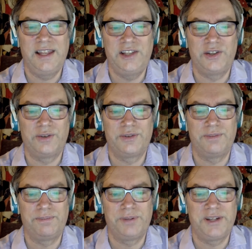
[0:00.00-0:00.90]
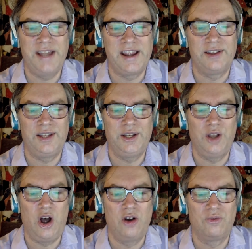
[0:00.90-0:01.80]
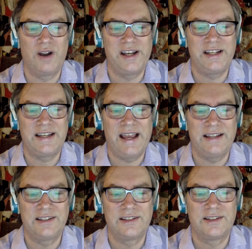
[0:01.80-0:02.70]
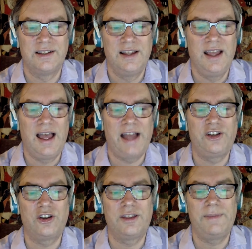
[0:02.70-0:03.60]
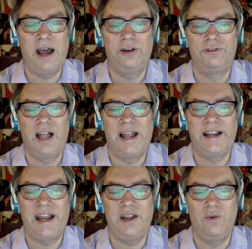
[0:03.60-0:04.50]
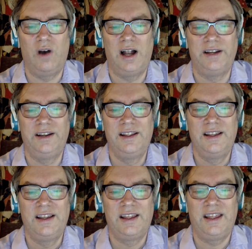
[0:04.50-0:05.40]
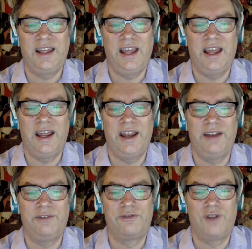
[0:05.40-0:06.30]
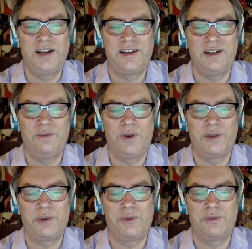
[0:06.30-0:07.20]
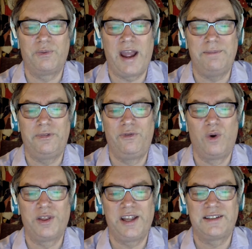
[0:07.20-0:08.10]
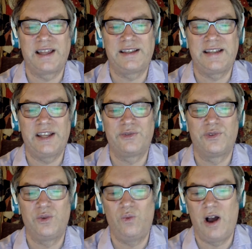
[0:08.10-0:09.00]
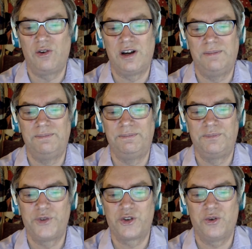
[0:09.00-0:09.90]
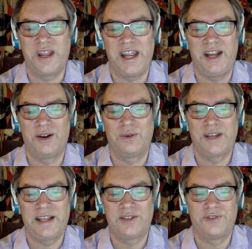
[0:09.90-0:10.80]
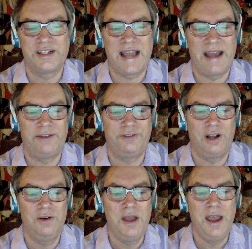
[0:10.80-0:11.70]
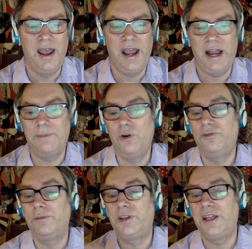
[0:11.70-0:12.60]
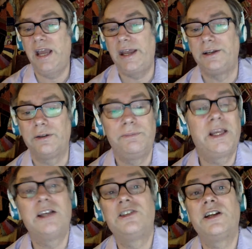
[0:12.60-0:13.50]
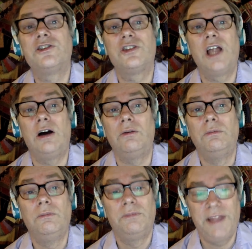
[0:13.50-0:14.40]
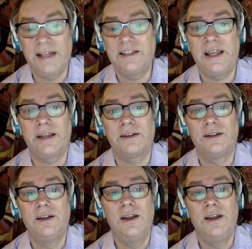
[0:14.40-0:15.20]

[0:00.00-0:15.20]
These are some particularly long-running tests. I took them out of line 81 in front of where they were ran before, things like the test for the welcome screen or tests for data flow, and I moved them to the end because they're slow. That's it.